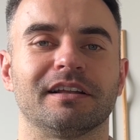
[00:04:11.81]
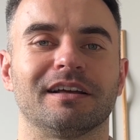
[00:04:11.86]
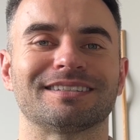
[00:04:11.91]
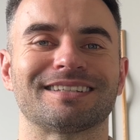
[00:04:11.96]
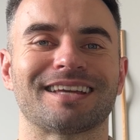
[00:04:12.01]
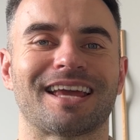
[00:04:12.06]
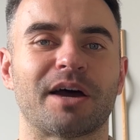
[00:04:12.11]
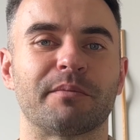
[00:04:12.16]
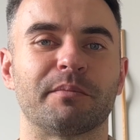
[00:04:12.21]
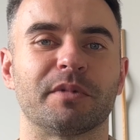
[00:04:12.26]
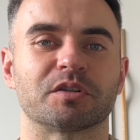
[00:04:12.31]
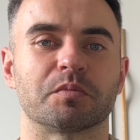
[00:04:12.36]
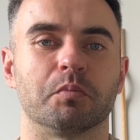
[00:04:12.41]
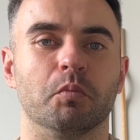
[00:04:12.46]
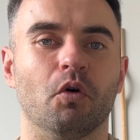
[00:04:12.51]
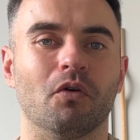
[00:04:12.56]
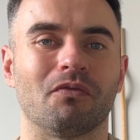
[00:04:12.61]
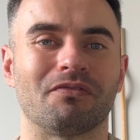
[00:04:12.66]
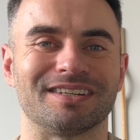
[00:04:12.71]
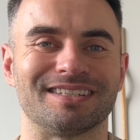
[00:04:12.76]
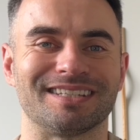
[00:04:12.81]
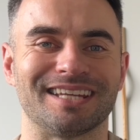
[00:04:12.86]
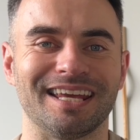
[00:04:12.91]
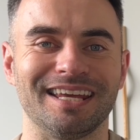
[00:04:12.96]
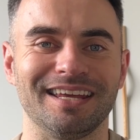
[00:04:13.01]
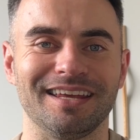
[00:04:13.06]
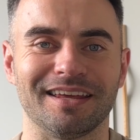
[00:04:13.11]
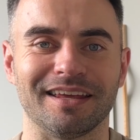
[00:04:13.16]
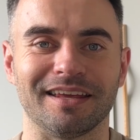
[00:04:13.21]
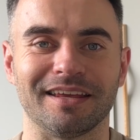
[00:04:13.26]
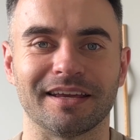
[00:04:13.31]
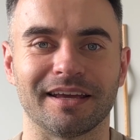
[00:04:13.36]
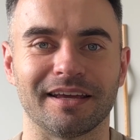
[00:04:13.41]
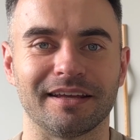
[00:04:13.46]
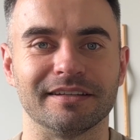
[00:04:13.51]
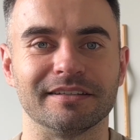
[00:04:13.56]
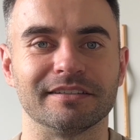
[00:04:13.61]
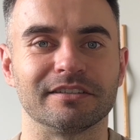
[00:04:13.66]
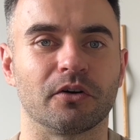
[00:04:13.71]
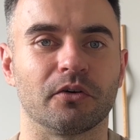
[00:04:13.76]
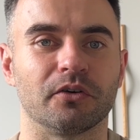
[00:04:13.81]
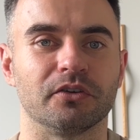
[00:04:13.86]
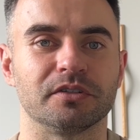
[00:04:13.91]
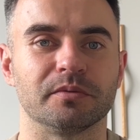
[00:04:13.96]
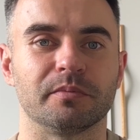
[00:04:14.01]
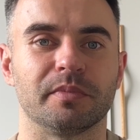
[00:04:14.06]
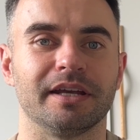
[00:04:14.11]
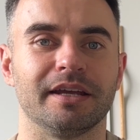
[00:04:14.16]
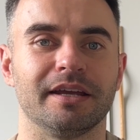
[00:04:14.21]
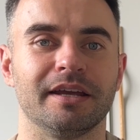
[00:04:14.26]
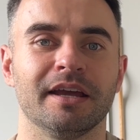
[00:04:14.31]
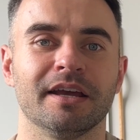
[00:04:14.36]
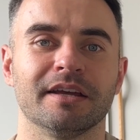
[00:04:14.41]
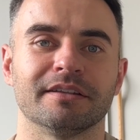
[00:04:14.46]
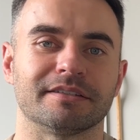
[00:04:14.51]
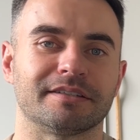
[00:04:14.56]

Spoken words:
us how much more fatiguing it is going to be